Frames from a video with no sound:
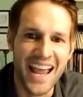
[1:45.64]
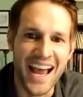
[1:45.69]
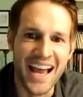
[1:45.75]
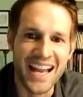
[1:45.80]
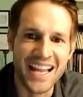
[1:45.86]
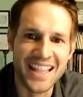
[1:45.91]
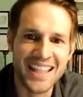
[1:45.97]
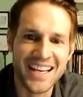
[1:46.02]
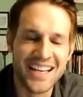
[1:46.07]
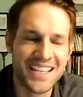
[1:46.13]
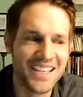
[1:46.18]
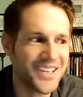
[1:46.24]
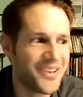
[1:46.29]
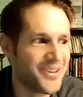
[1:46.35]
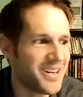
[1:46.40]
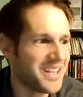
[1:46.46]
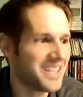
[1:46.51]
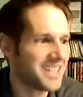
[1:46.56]
And I thought, you
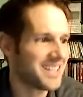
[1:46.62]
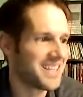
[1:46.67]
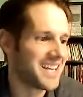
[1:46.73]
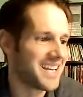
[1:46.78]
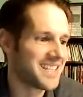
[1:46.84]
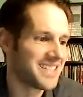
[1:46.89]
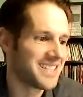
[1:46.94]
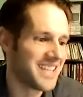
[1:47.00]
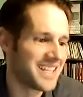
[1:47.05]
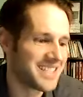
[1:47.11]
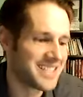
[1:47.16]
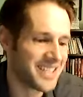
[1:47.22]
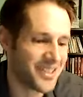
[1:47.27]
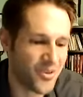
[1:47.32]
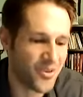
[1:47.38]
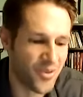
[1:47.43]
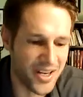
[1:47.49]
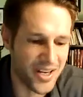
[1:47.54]
know what, that's
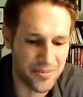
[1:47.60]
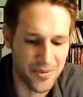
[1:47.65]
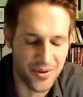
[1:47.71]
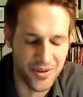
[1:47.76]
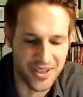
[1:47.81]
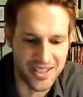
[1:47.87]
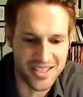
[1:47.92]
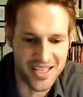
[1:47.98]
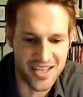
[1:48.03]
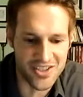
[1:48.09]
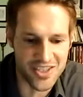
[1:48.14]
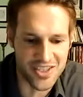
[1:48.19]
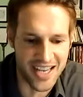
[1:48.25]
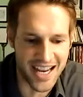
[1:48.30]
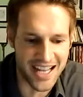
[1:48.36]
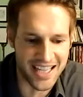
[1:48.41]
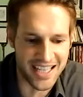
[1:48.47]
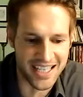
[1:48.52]
incredible
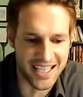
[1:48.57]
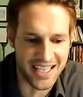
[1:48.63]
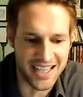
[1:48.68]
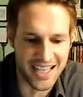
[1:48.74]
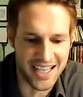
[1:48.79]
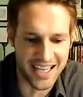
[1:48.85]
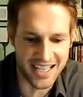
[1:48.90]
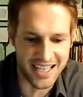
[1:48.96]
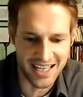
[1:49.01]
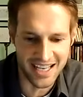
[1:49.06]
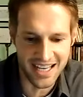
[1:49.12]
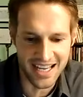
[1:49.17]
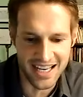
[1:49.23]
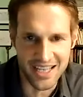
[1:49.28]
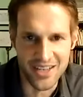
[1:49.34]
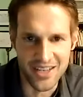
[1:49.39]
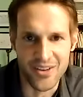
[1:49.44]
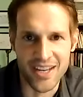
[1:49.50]
intentionality. That
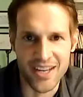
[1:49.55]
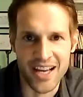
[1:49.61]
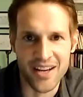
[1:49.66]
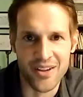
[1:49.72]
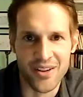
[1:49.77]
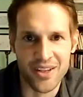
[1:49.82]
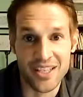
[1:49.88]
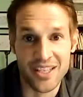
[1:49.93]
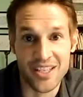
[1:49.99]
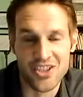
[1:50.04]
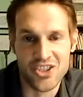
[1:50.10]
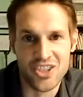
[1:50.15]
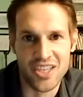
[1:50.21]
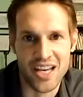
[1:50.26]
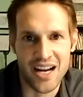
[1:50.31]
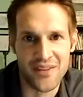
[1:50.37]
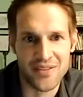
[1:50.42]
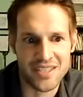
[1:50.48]
not only did
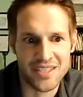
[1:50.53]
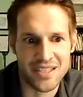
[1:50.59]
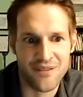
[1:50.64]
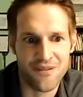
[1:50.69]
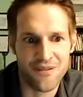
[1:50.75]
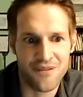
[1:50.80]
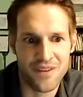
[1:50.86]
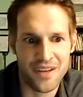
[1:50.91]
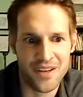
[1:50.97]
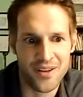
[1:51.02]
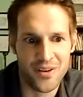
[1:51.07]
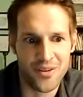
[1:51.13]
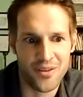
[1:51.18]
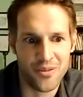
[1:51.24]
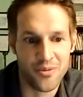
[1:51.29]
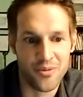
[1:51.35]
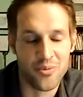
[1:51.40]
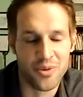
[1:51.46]
she obviously
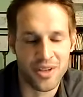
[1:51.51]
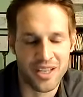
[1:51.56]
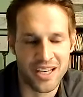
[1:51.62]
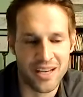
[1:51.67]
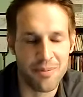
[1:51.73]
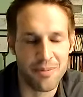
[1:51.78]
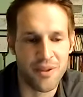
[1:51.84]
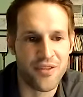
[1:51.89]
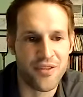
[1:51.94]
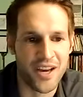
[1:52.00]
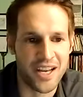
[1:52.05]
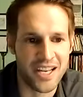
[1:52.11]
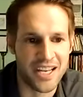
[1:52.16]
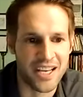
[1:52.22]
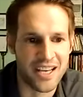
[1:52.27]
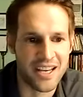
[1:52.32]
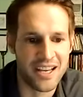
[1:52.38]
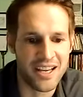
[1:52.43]
feel really
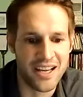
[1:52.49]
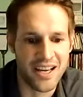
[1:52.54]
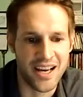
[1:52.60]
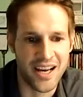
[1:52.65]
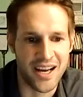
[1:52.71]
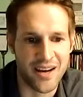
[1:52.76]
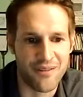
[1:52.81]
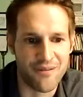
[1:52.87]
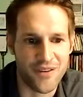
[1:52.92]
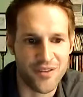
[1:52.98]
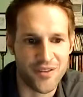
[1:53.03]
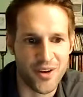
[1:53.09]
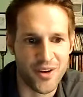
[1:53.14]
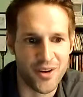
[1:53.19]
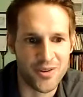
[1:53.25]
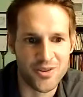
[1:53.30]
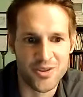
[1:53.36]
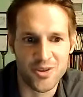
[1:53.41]
empathetic for
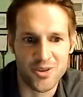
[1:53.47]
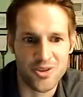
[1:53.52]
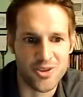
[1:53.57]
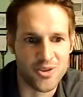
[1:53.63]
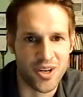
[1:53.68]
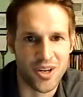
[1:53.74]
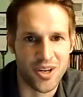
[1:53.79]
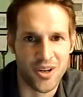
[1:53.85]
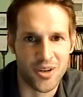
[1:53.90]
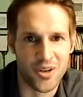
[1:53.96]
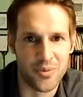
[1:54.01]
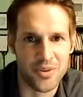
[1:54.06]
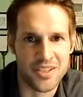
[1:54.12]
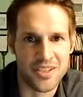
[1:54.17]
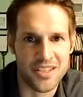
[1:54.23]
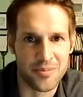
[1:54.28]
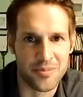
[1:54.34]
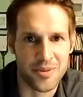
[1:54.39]
those who struggled with
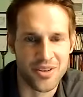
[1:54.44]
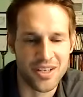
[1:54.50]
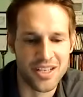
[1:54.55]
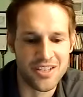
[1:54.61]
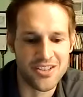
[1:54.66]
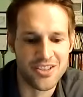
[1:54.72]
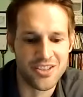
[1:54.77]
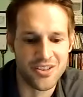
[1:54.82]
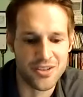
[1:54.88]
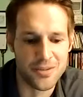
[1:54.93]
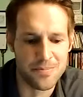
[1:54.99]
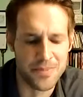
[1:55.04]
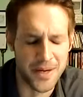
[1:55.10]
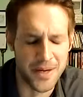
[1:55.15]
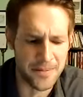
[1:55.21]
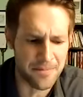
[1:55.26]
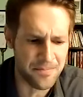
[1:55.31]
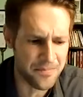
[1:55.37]
similar issues,
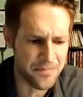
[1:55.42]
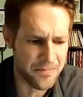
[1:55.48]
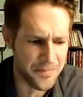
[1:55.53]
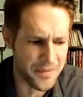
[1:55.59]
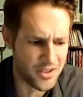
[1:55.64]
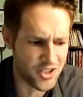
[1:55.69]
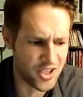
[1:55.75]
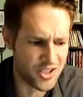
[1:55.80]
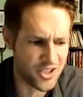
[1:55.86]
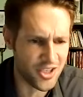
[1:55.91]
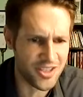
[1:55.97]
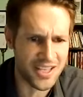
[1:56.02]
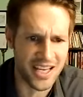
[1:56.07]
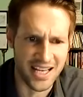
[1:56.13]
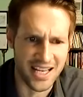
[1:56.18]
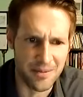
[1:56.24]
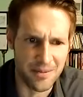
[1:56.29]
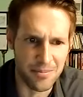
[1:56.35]
but she took
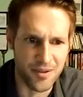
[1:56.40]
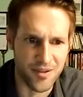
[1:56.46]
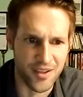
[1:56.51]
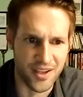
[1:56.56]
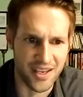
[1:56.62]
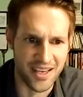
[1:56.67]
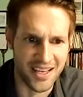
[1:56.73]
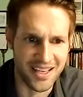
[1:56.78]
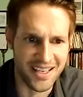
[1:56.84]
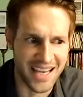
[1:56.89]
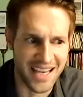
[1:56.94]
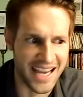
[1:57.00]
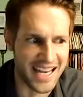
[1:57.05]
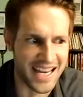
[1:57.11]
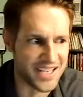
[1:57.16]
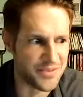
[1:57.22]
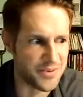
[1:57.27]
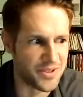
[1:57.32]
that empathy,
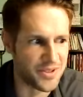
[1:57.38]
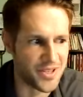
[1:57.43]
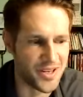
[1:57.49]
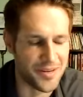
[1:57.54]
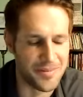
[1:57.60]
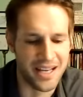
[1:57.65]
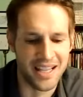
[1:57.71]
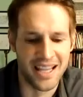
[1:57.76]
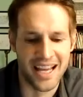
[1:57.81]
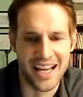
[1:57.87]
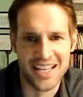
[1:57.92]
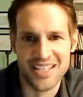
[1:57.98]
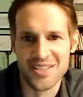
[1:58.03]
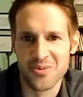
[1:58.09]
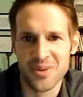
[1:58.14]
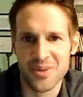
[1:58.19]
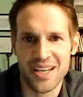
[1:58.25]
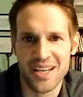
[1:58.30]
and as we were talking about
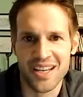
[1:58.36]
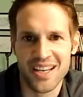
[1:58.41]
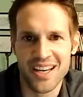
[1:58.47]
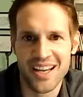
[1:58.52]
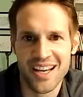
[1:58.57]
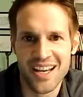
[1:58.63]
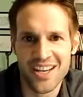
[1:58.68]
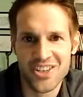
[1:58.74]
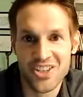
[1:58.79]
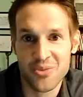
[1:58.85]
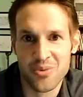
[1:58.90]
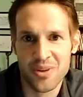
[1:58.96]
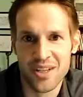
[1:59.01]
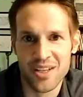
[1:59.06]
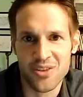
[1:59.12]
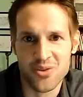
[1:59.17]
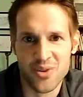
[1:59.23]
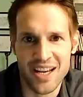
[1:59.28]
last week, she
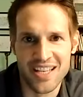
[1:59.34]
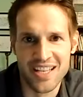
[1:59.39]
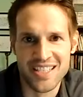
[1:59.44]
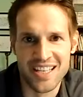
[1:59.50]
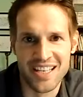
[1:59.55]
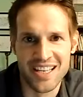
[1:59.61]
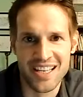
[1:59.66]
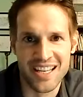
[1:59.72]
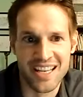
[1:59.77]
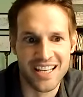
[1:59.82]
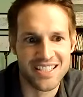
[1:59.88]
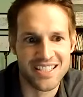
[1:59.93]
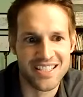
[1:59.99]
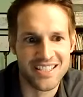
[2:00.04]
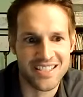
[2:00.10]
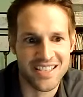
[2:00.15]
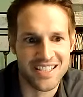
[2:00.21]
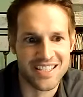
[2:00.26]
really translated
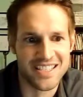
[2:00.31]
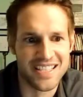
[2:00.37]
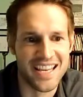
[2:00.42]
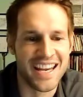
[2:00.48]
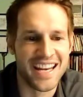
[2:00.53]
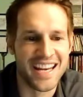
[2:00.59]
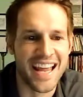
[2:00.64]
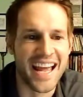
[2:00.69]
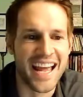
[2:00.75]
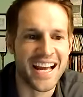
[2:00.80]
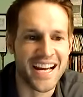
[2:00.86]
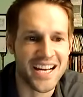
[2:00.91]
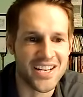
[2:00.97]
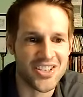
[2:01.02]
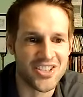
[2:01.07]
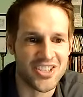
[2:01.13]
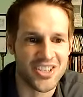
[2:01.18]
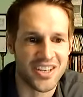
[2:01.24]
into sustained
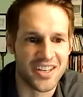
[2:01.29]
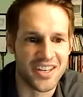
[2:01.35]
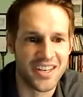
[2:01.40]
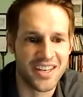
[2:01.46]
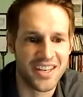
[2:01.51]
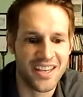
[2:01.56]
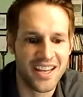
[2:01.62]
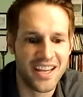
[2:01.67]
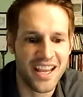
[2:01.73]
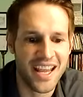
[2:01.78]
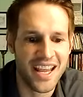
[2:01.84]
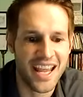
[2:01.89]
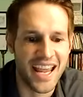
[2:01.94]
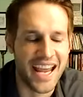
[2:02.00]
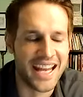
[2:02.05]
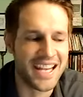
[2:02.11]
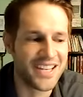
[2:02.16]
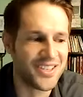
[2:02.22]
action.
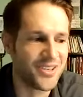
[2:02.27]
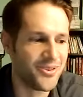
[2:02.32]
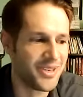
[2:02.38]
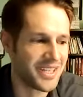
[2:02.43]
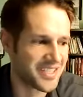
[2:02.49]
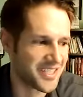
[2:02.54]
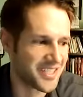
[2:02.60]
And in doing